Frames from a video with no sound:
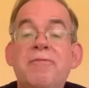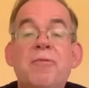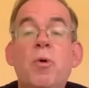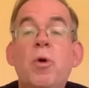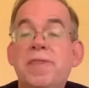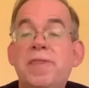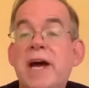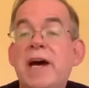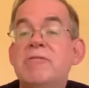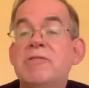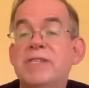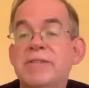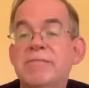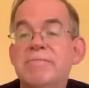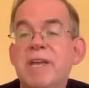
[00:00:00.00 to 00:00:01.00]

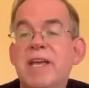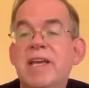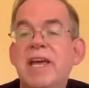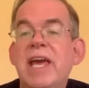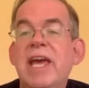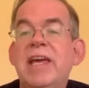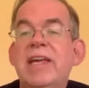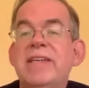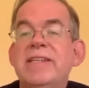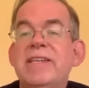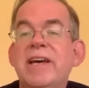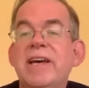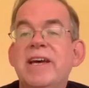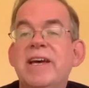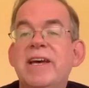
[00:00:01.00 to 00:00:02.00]
4,000. And
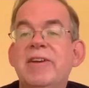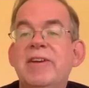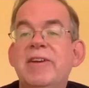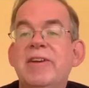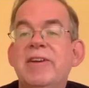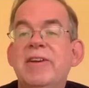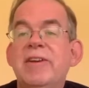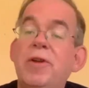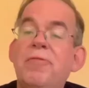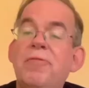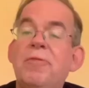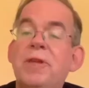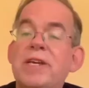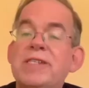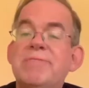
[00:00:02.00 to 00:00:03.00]
you can have
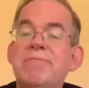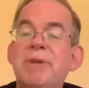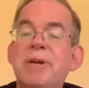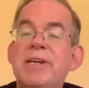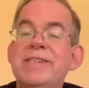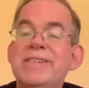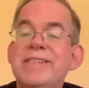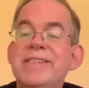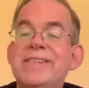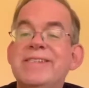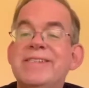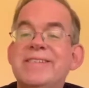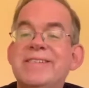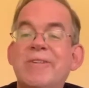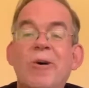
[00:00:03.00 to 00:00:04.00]
wonderful
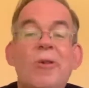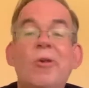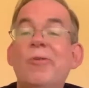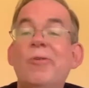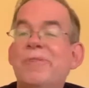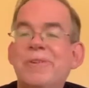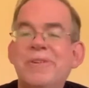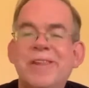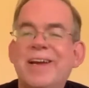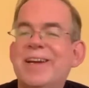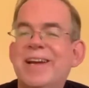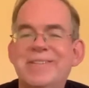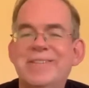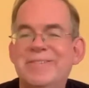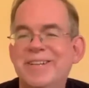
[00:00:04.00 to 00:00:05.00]
experiences all over the
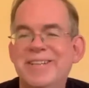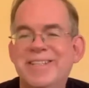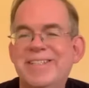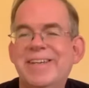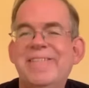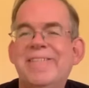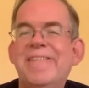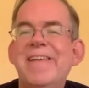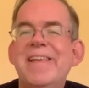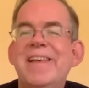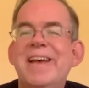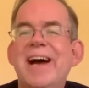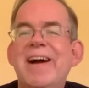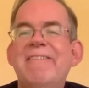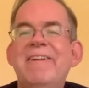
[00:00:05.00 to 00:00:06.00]
country. So
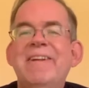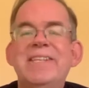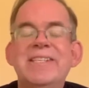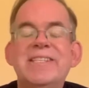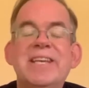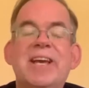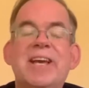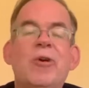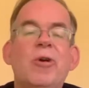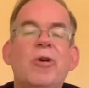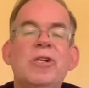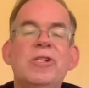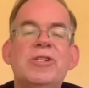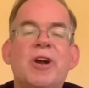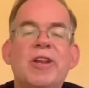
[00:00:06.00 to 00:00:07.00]
I would just
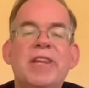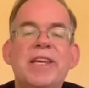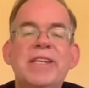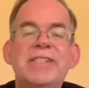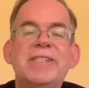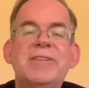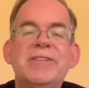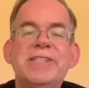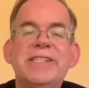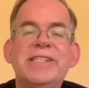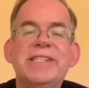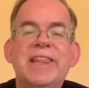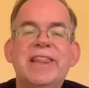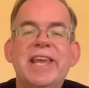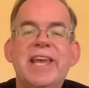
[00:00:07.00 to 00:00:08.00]
encourage our listeners
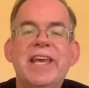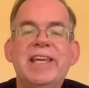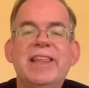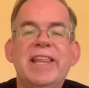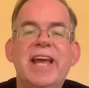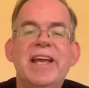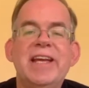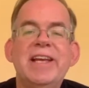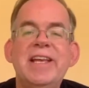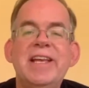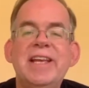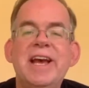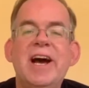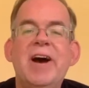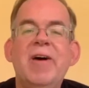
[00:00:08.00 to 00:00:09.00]
to think that
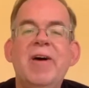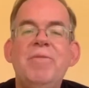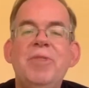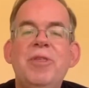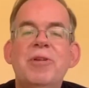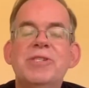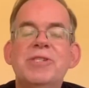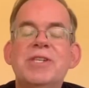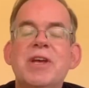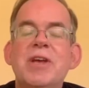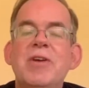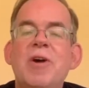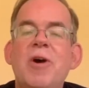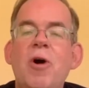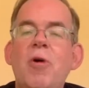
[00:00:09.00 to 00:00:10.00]
there's
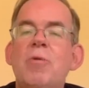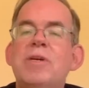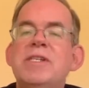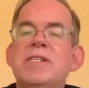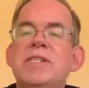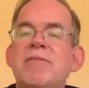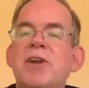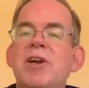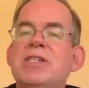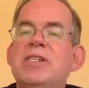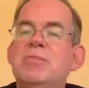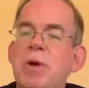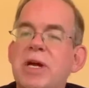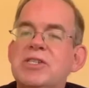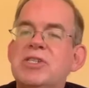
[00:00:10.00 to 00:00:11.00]
always a very
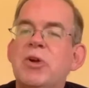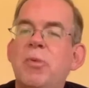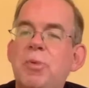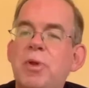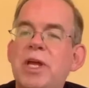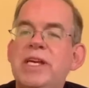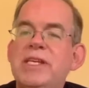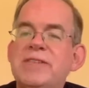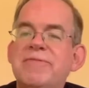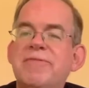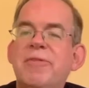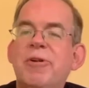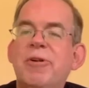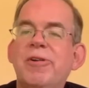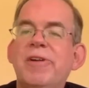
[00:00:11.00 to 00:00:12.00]
special place
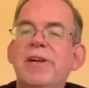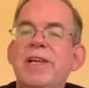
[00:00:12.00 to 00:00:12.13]
for